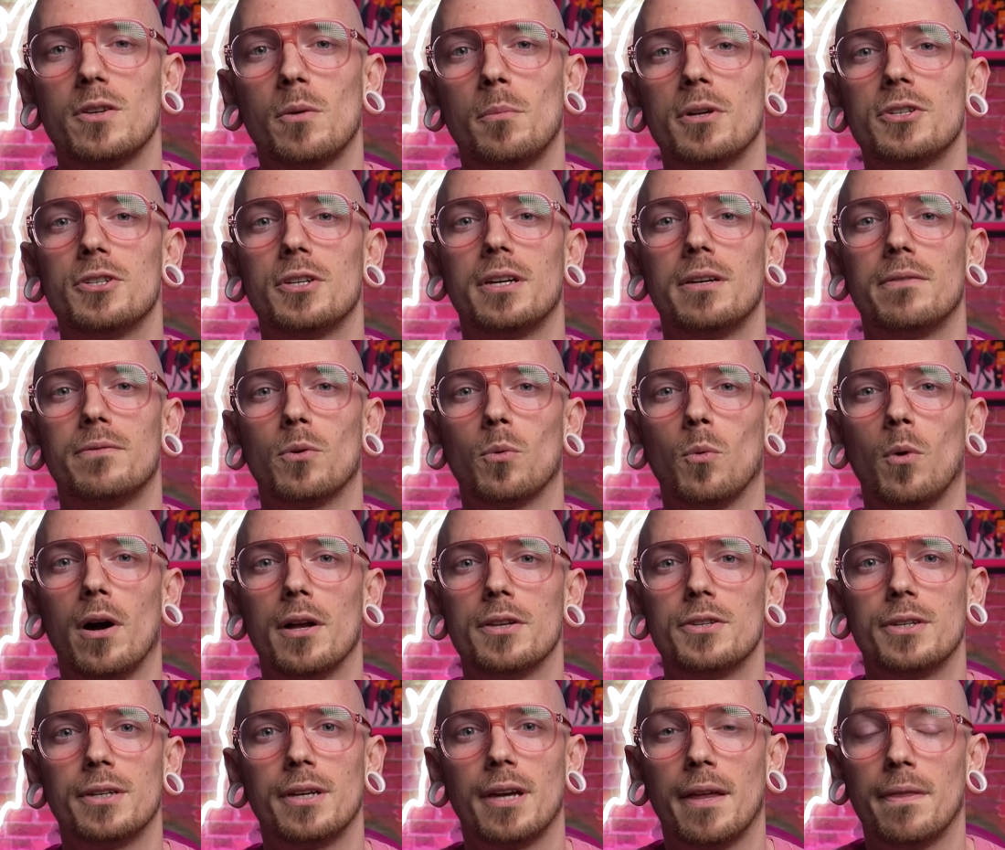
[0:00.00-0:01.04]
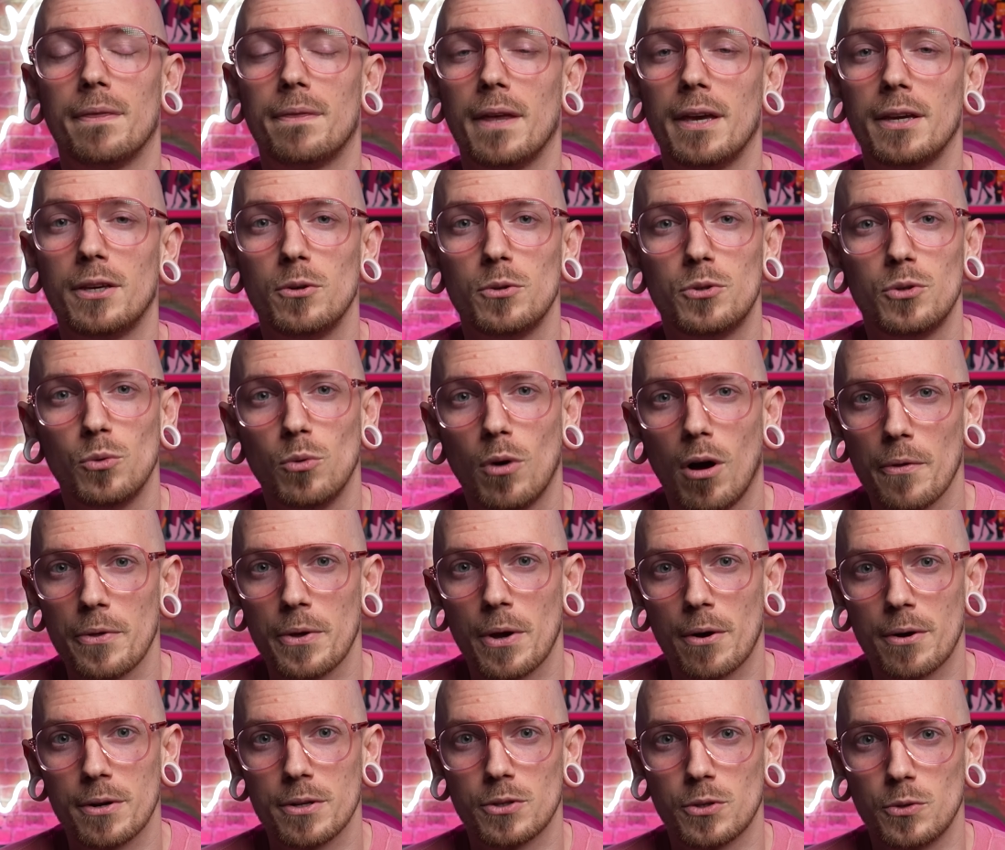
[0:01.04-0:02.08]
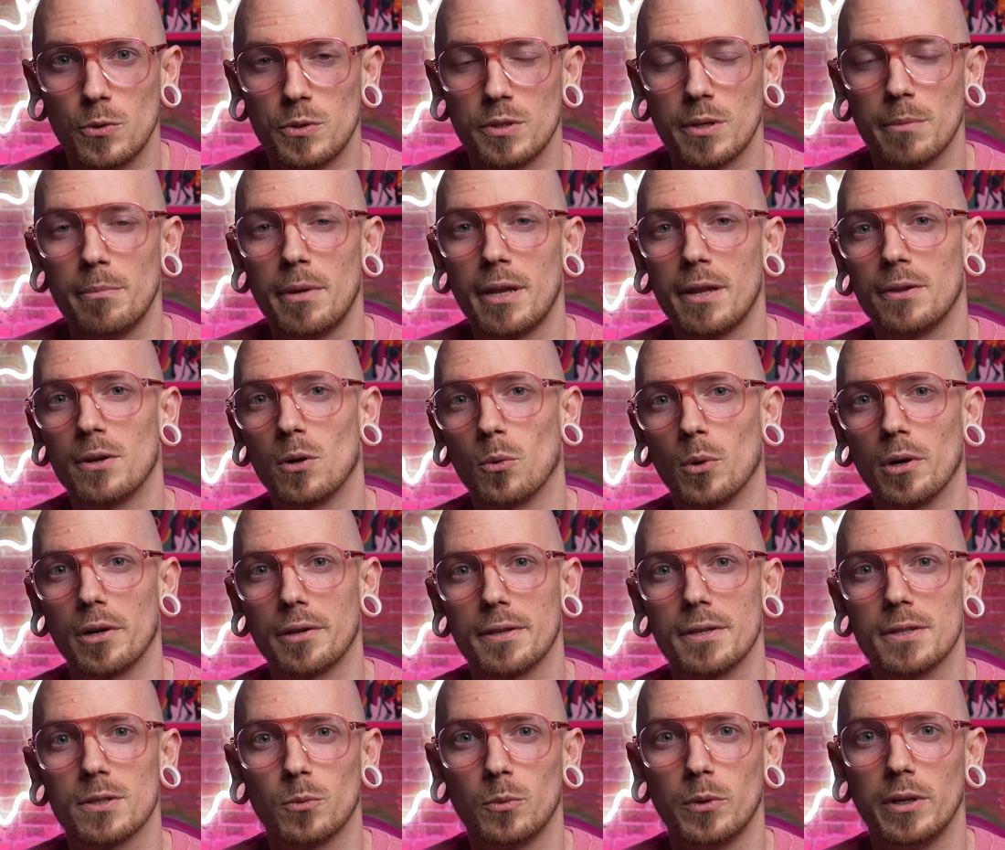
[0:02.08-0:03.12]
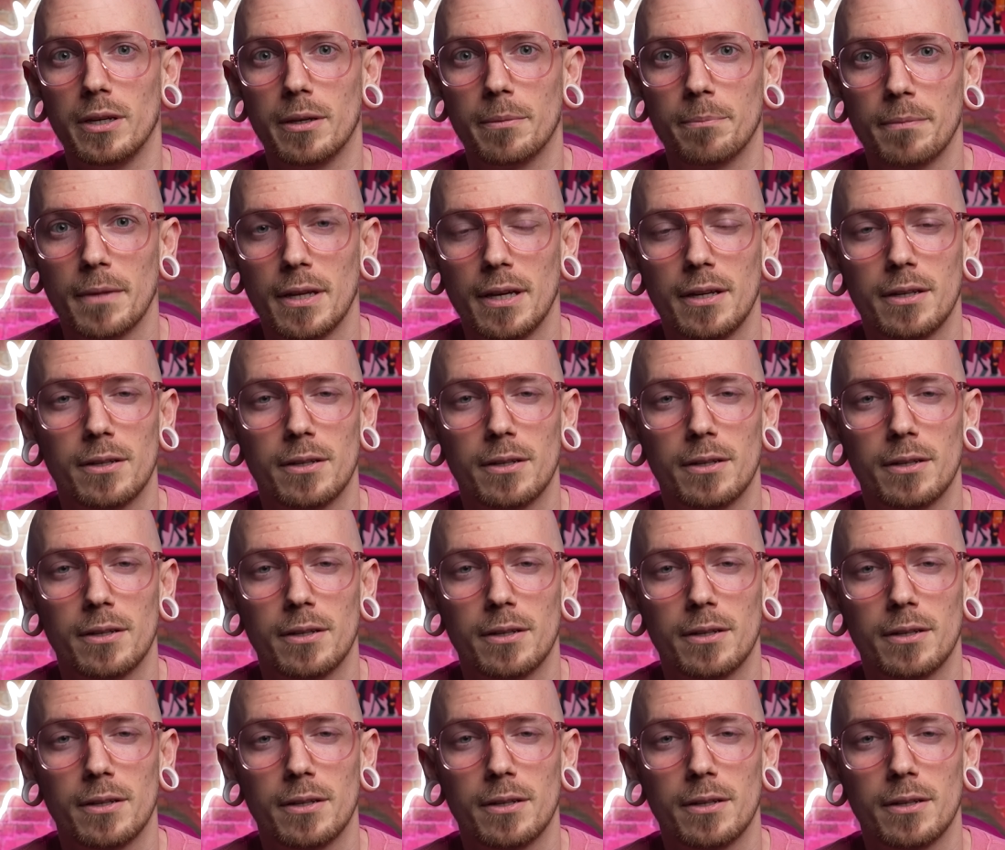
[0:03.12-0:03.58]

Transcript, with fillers: so much again for watching, and thank you to all the artists who submitted their work this week.